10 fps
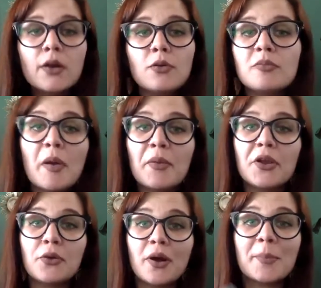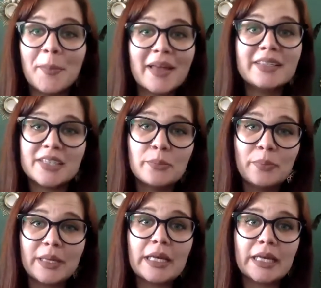Remember, you are meant to
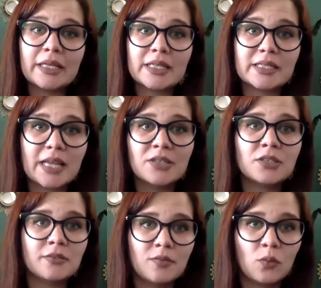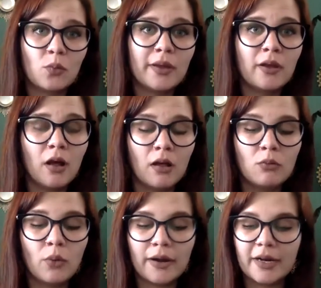be in the center of the wheel
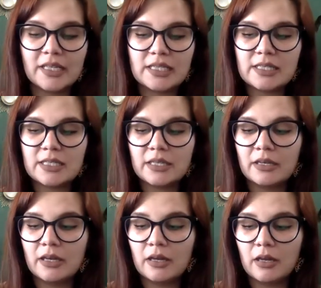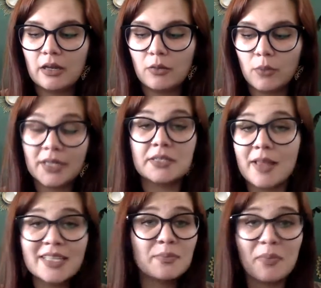where it's
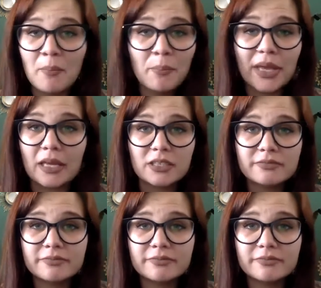less bumpy,